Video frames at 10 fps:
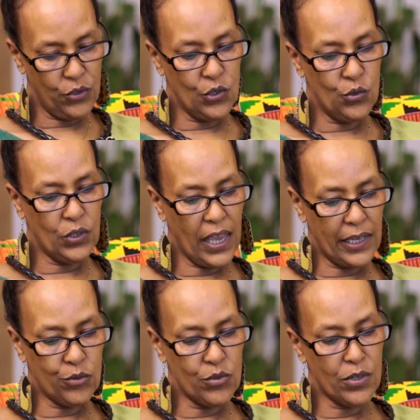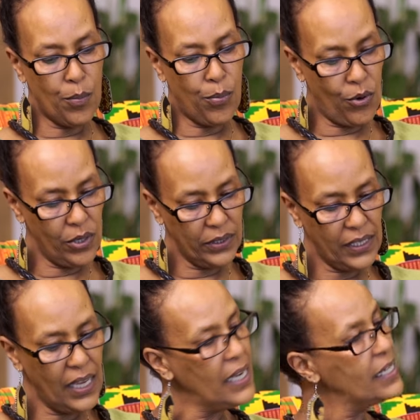do you take to support
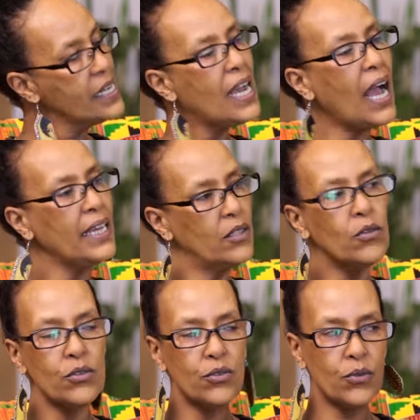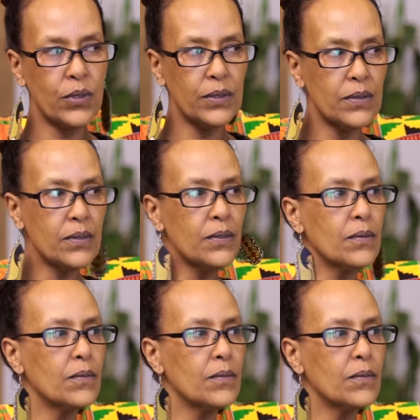and guide your students?